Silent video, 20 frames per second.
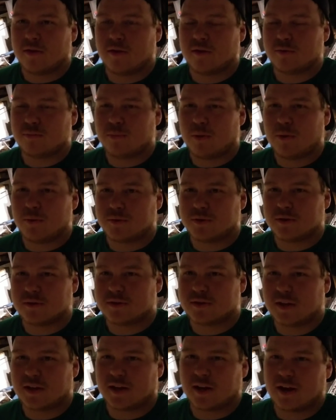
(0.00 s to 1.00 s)
those bolts are
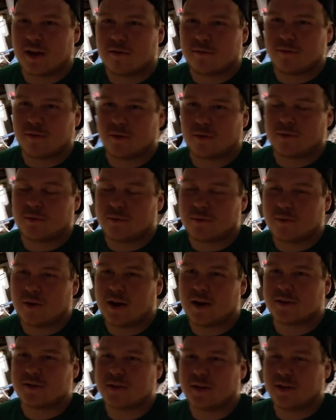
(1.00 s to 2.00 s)
sticking out farther than the
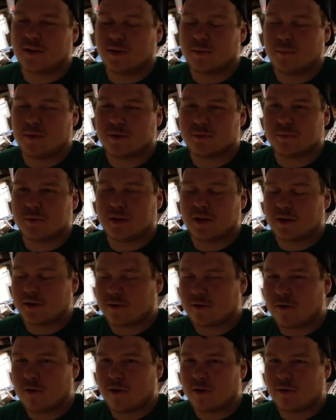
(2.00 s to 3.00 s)
rest, and they must be getting
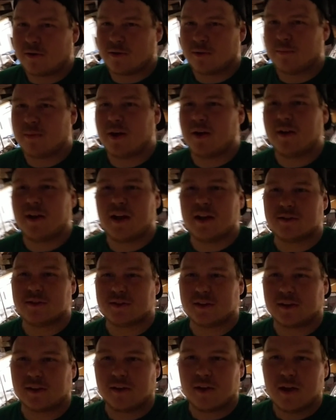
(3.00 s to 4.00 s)
caught on the bell
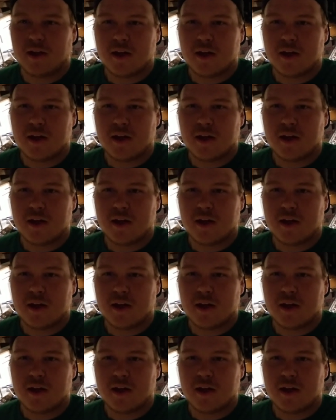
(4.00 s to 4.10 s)
housing.